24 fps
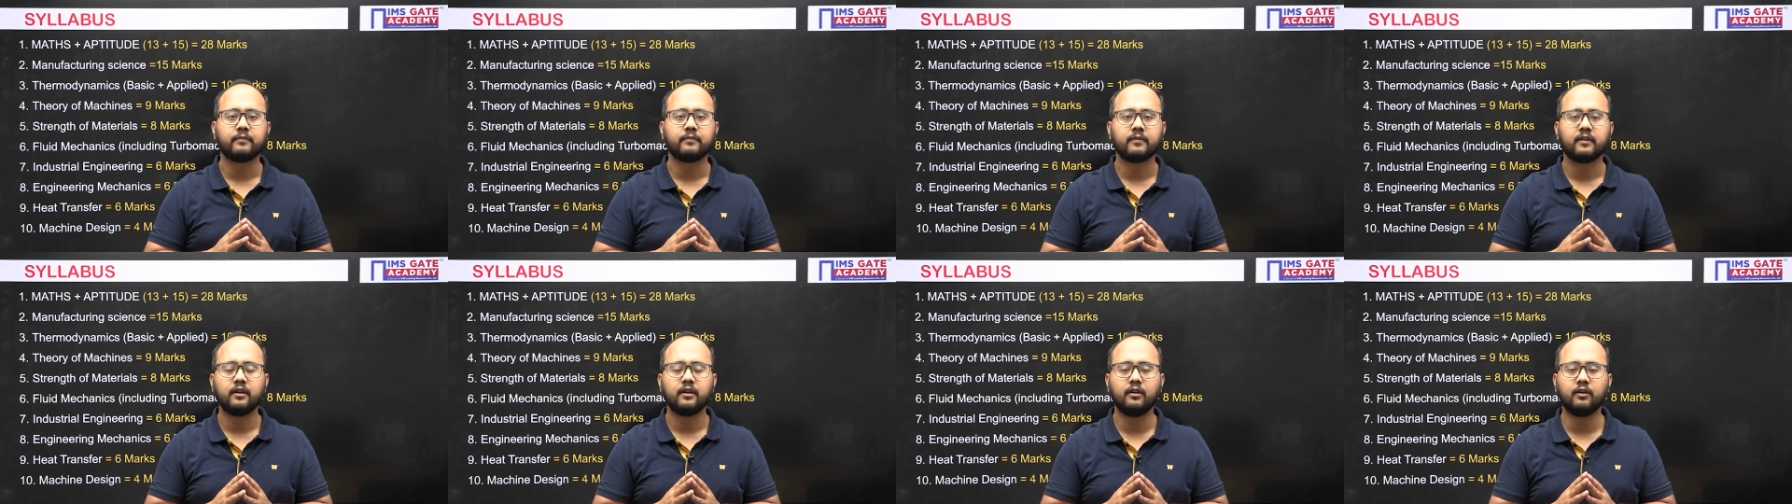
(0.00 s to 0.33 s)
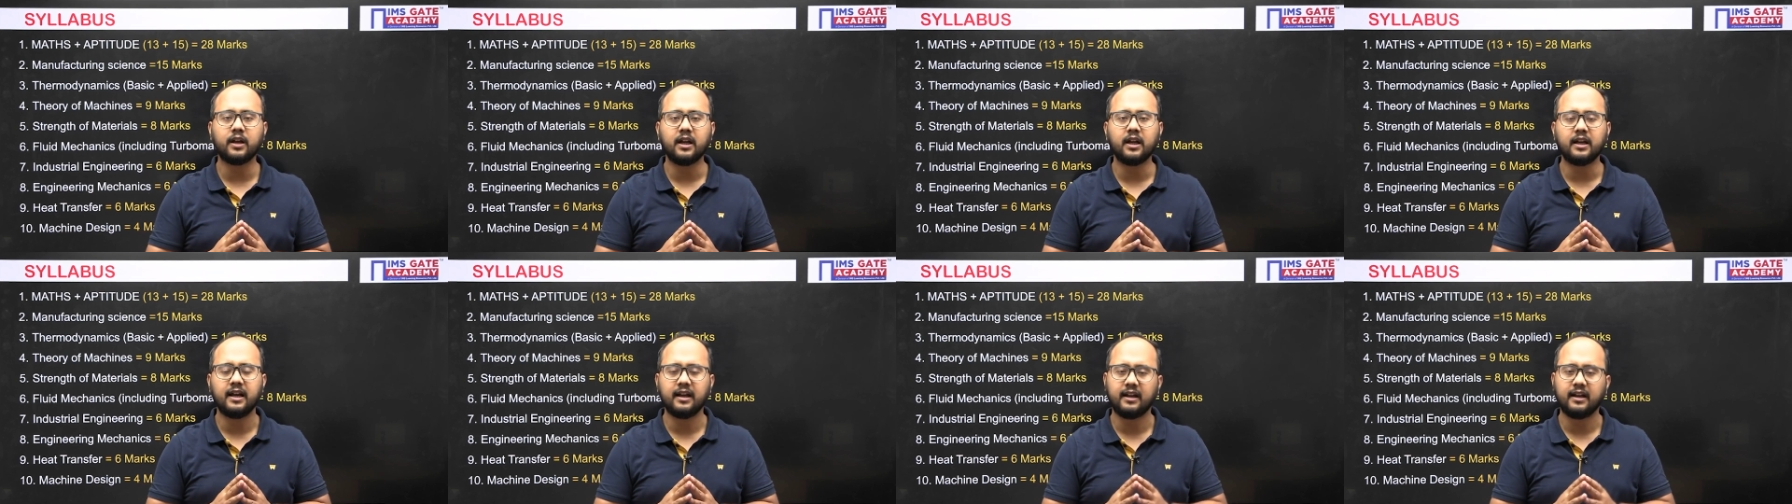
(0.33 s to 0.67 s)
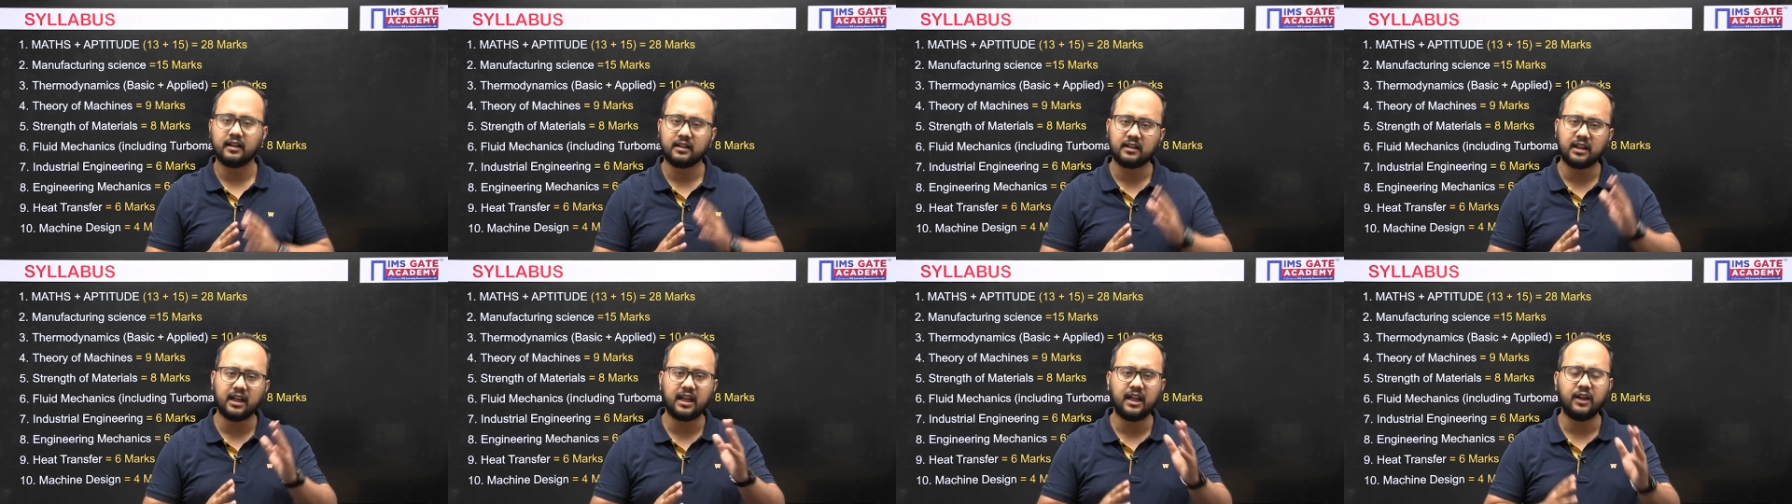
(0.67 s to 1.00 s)
Okay.
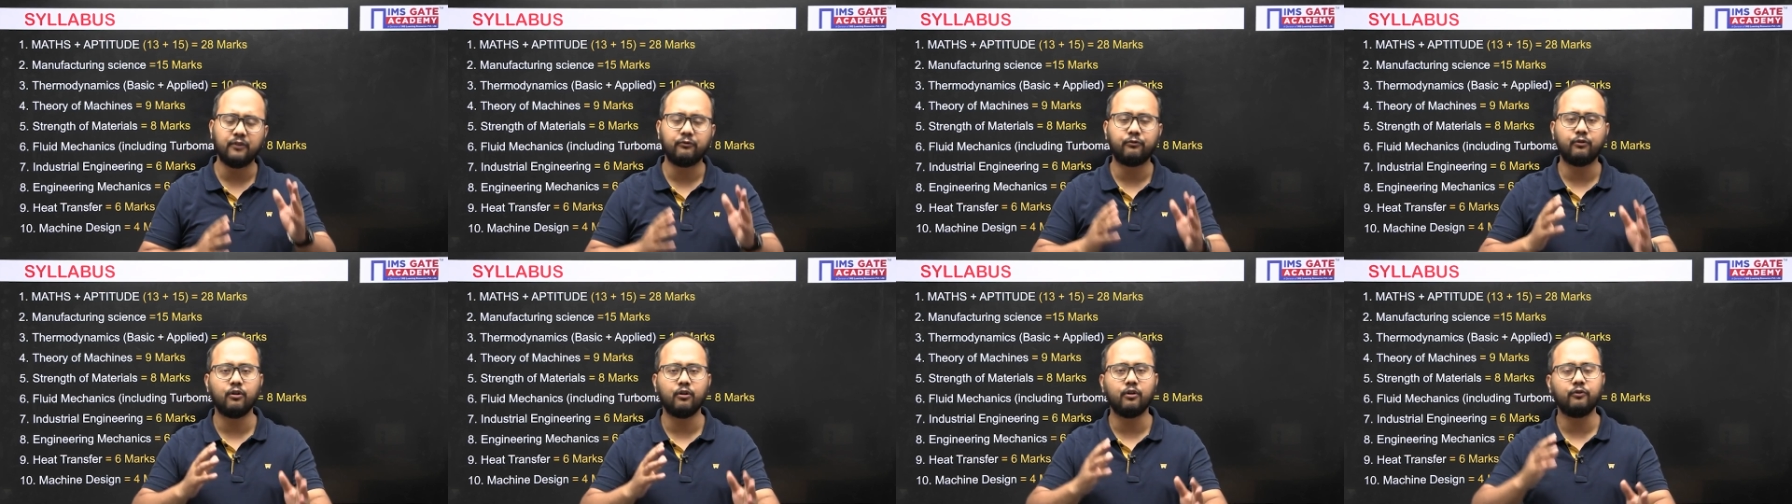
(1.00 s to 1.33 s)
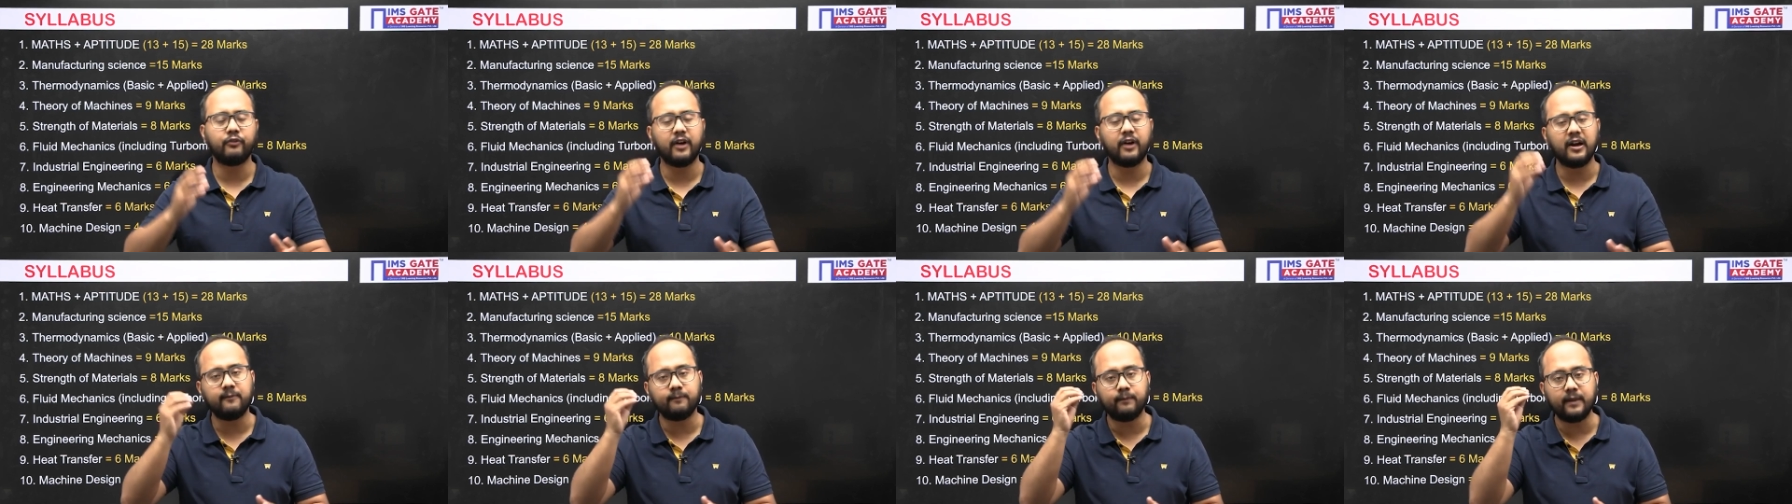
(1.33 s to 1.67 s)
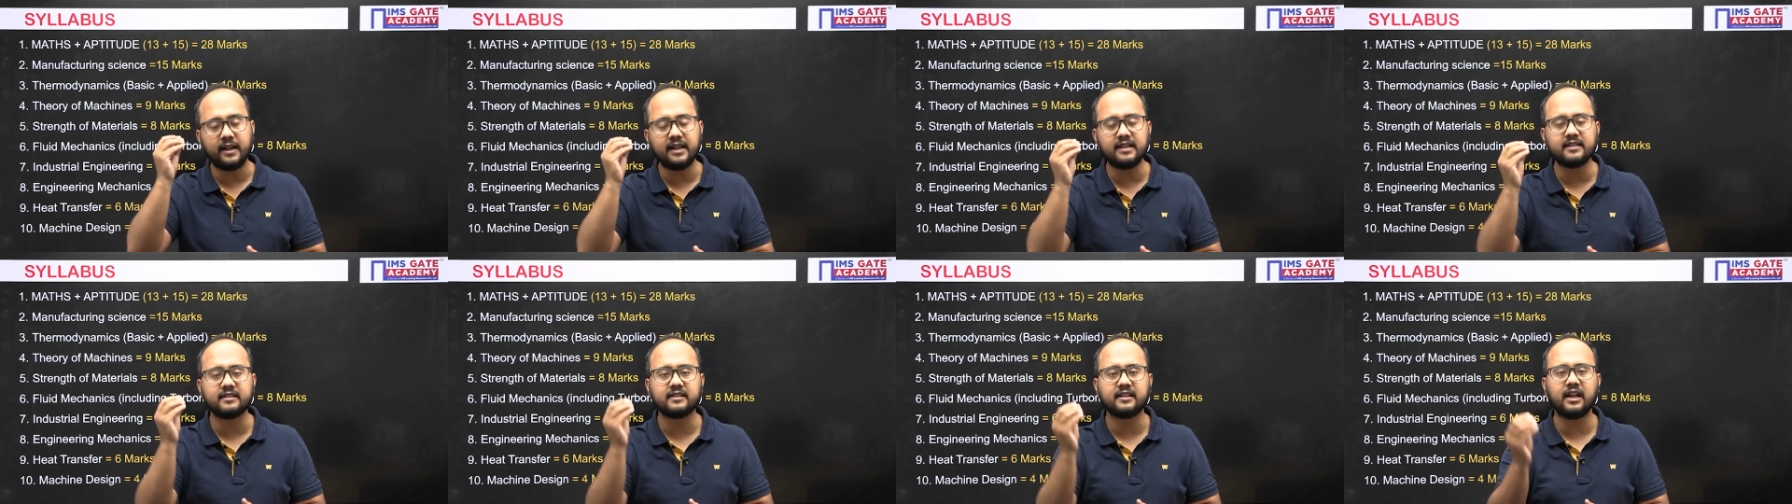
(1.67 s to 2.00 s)
Three, four, five.
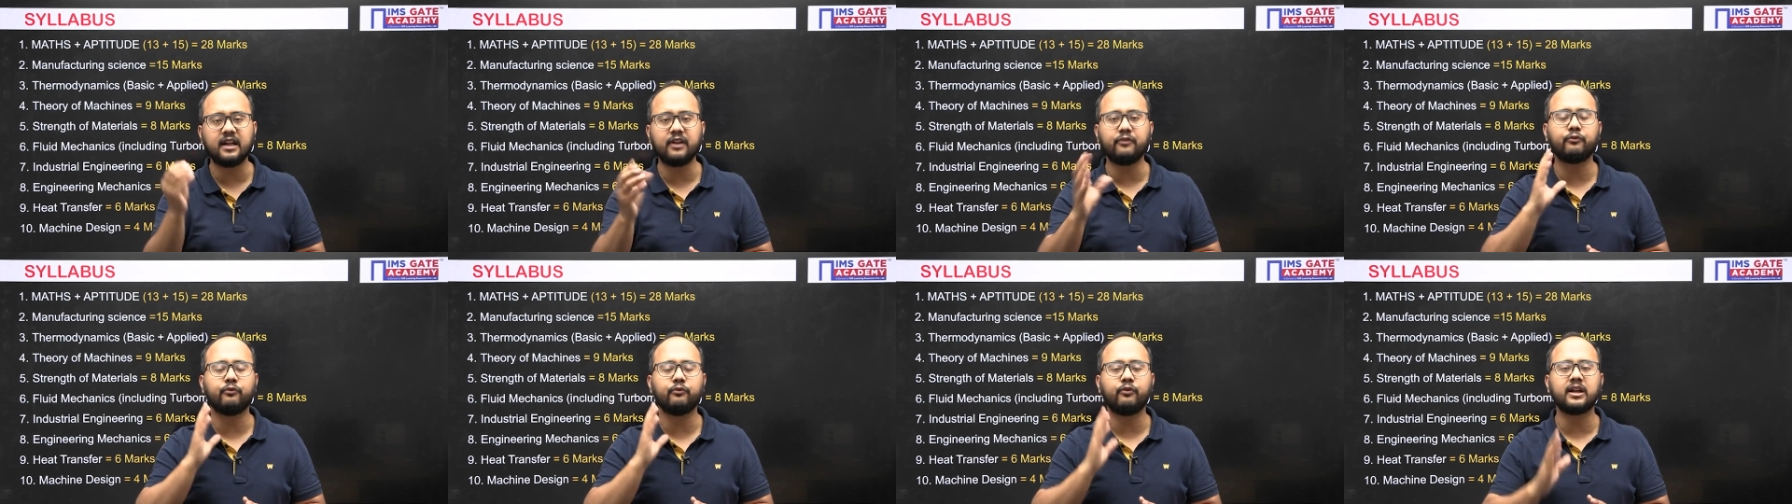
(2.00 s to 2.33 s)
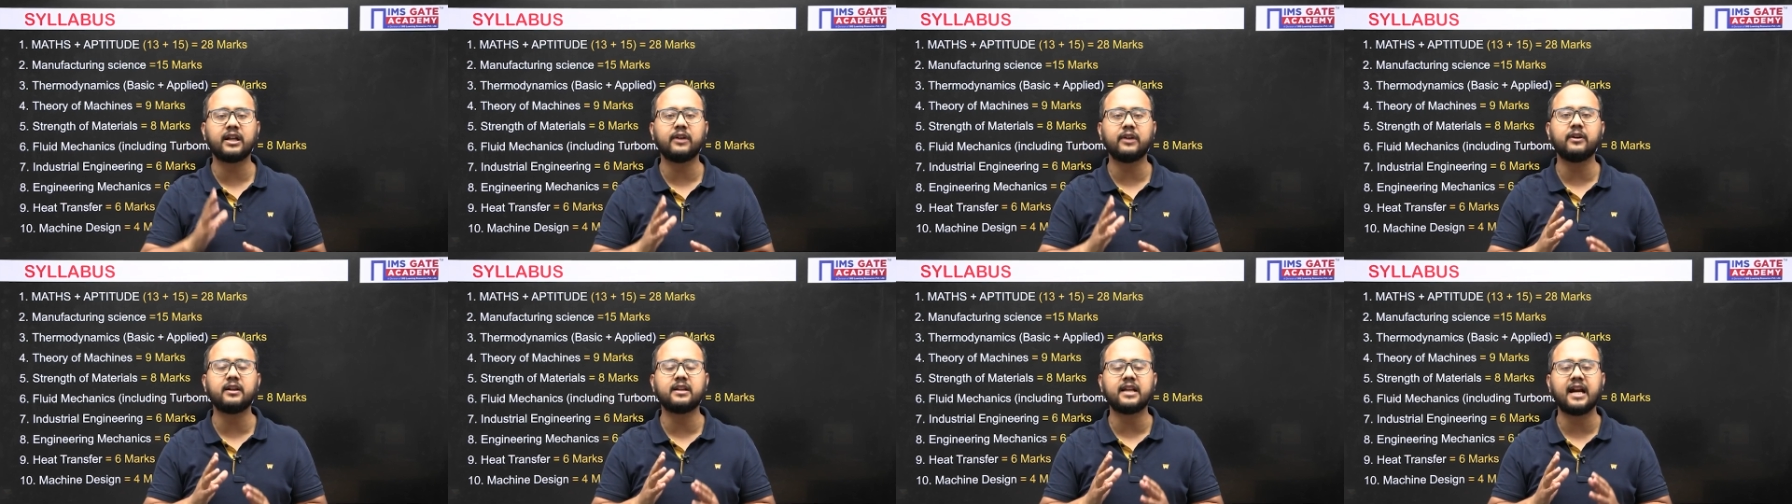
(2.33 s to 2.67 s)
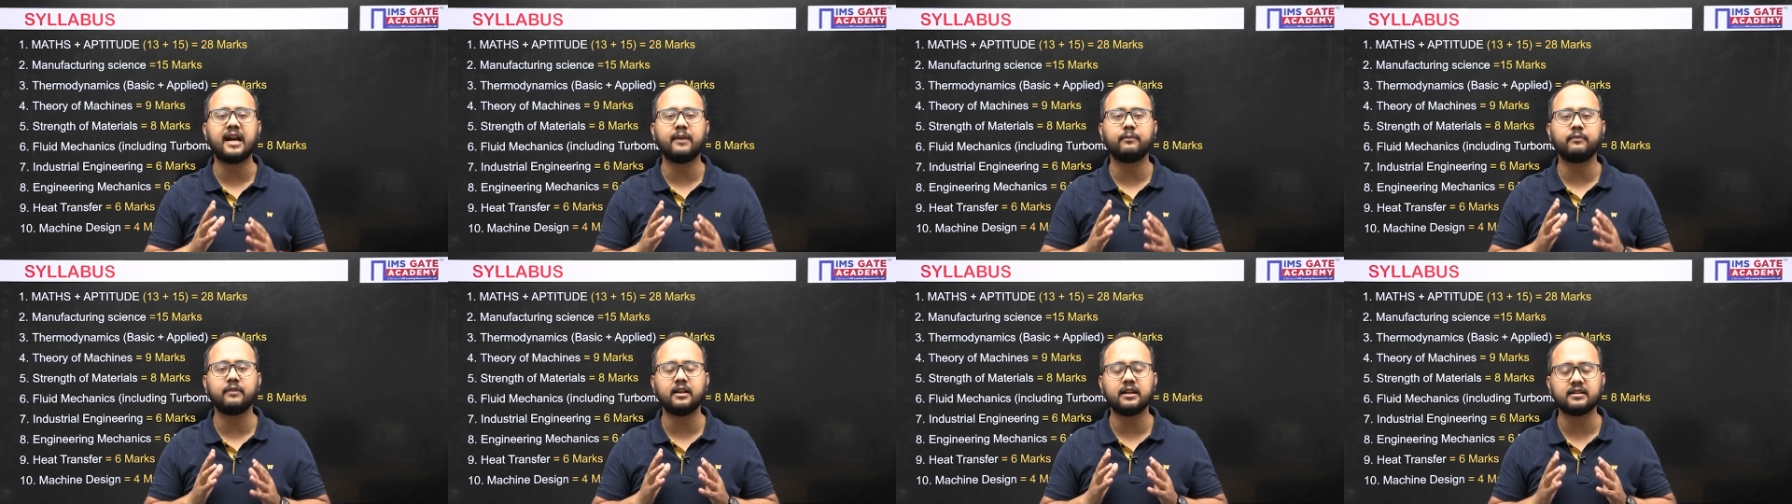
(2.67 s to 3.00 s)
Please give whatever
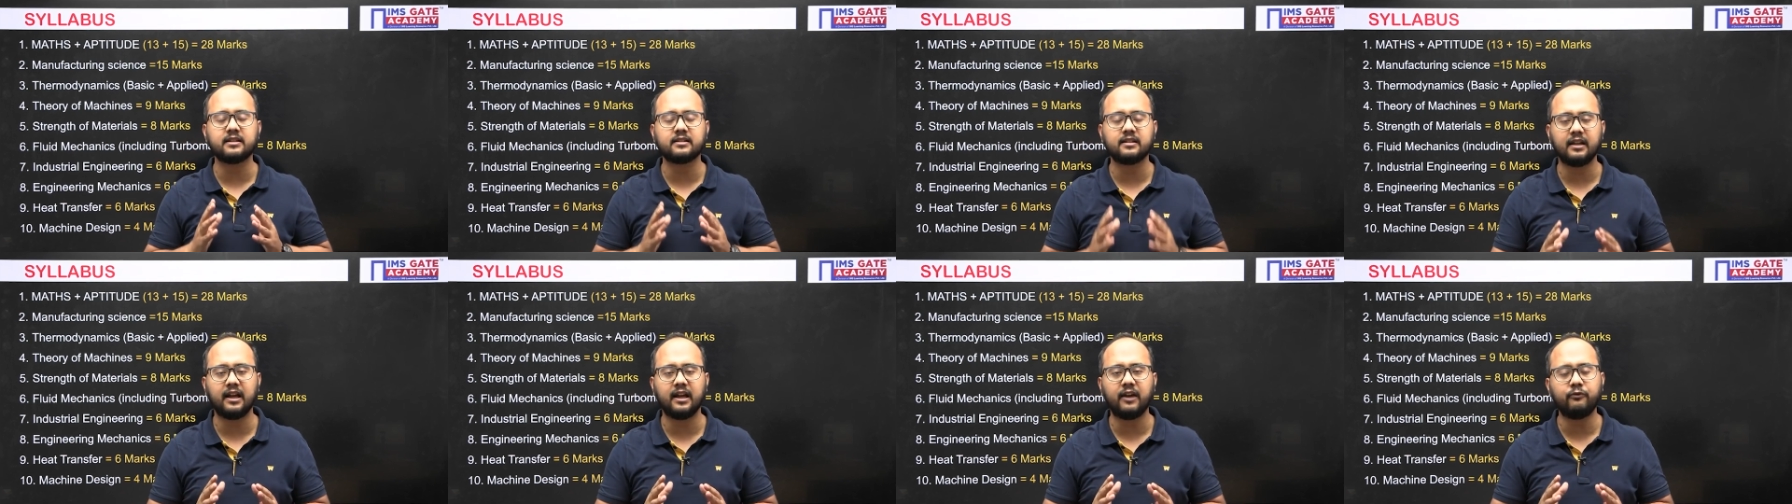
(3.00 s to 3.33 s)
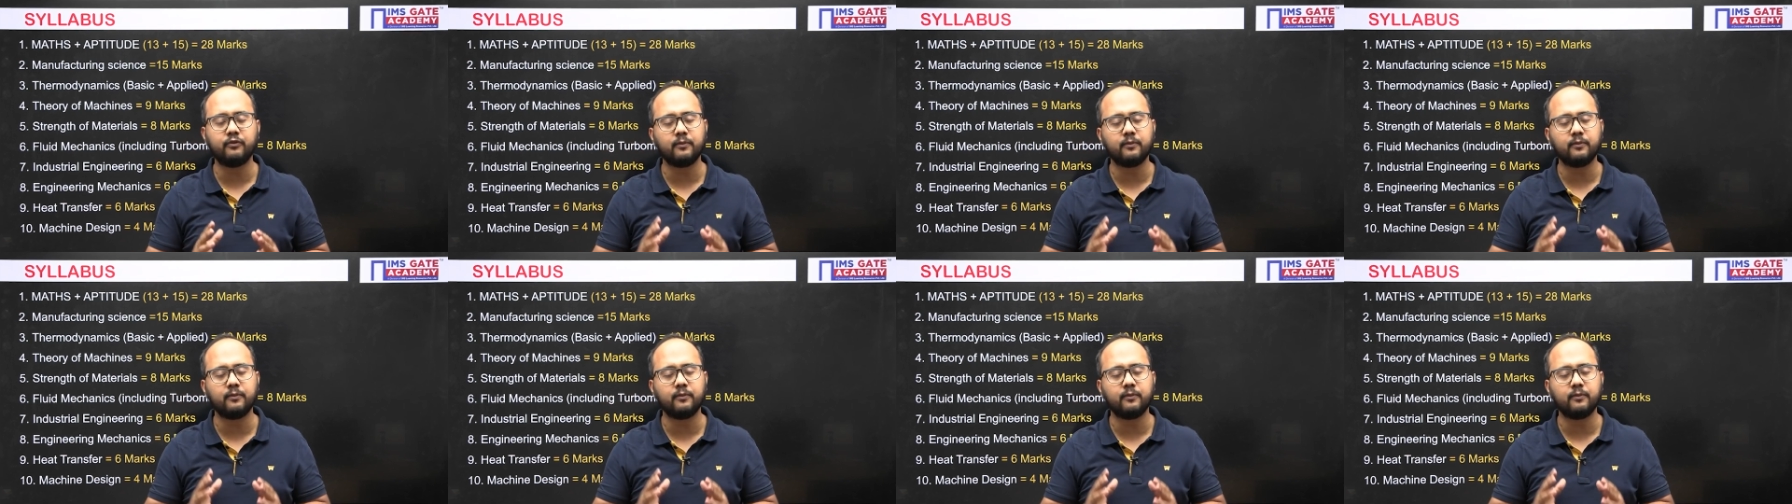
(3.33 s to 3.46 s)
time is left.